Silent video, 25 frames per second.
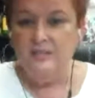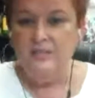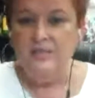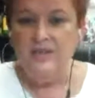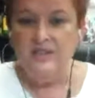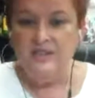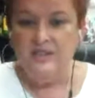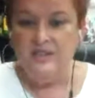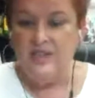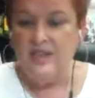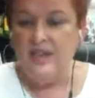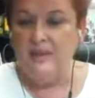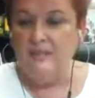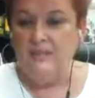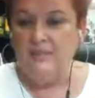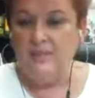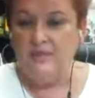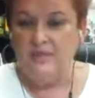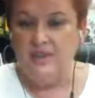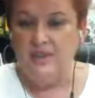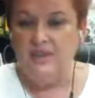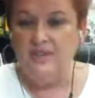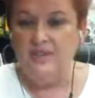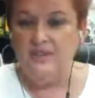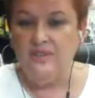be the same
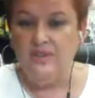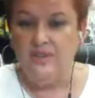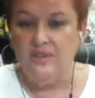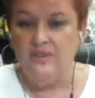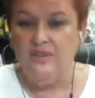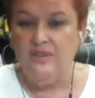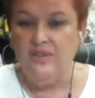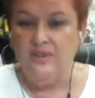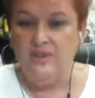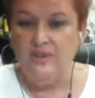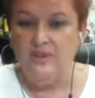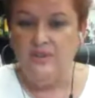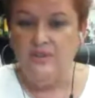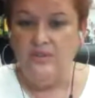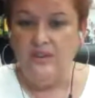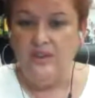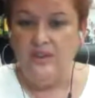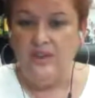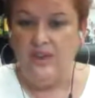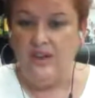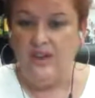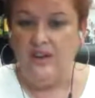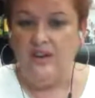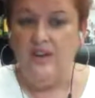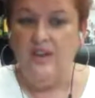result over and over
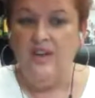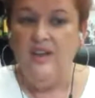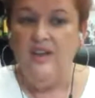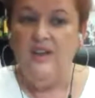again.